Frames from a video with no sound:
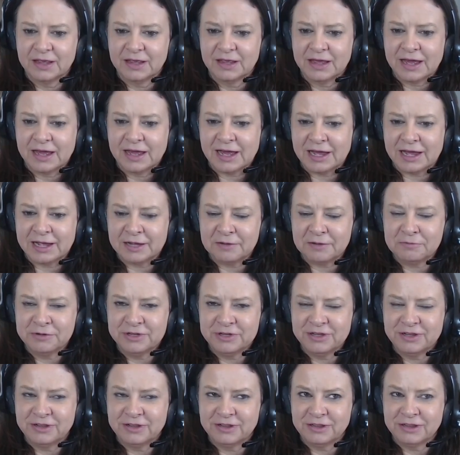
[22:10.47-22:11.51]
I
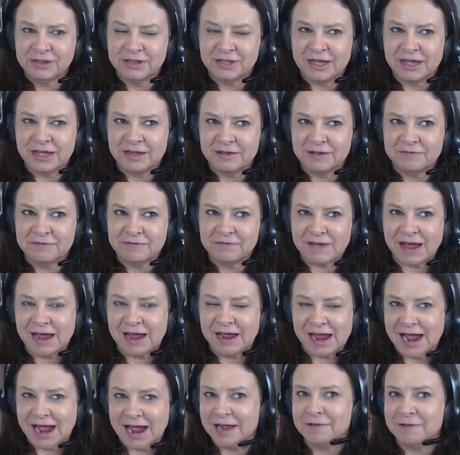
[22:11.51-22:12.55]
would love,
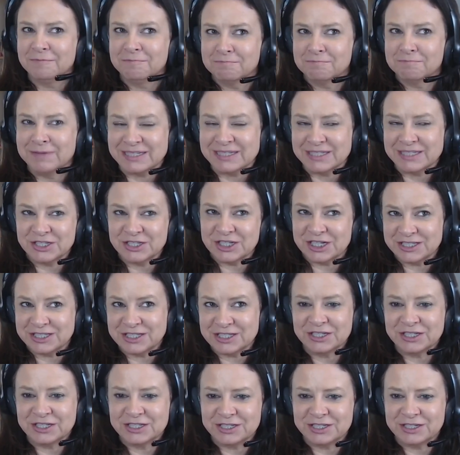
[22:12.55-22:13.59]
my
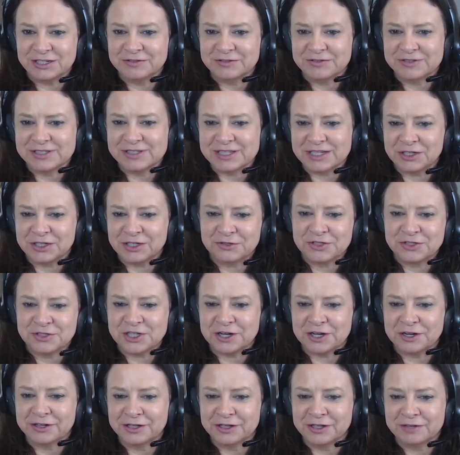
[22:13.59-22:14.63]
suggestion to you is that you
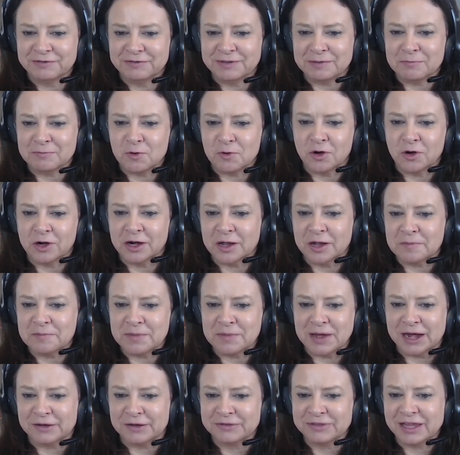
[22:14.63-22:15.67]
share a little bit more
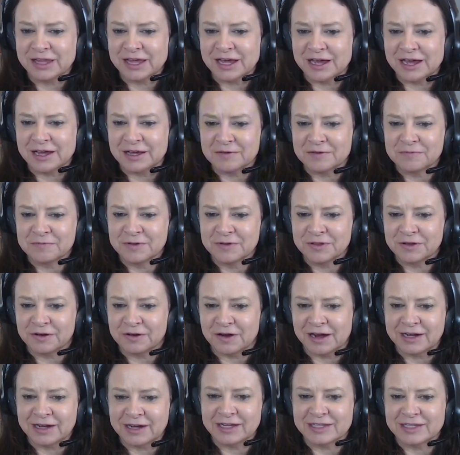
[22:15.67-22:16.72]
about that with your
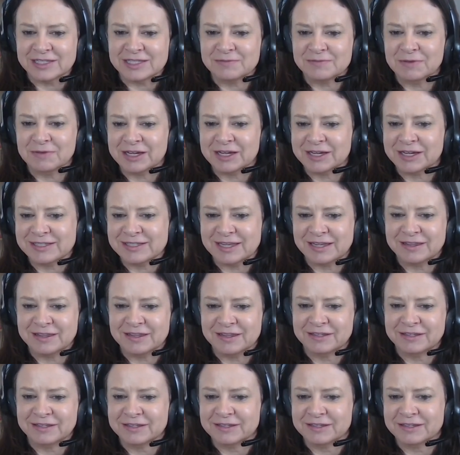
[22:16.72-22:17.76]
audience, because I
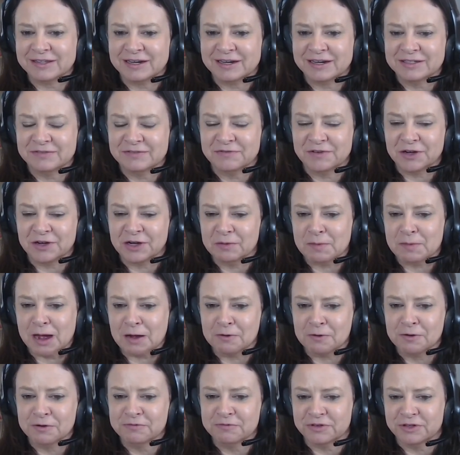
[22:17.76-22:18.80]
think that is very
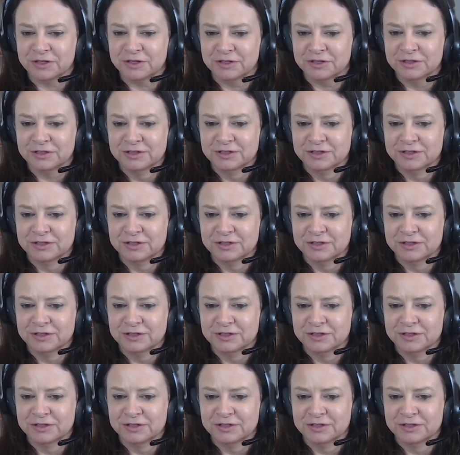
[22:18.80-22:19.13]
powerful.